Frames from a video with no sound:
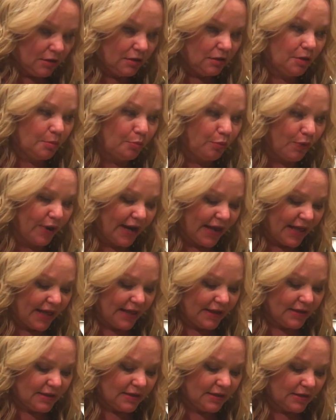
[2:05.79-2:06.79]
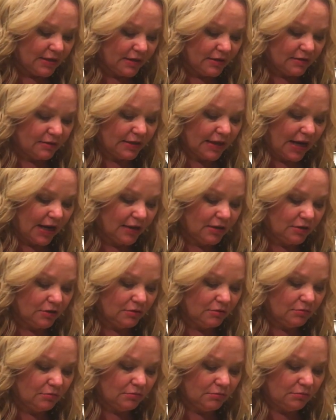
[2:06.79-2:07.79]
the bread that I
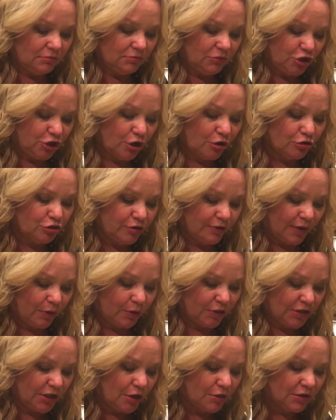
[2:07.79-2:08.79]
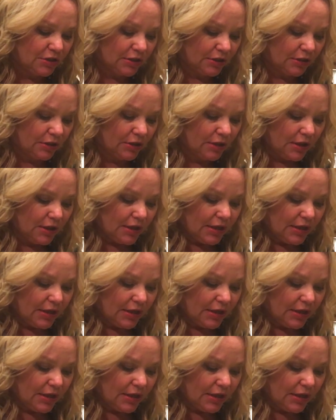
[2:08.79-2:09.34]
showed you that we toasted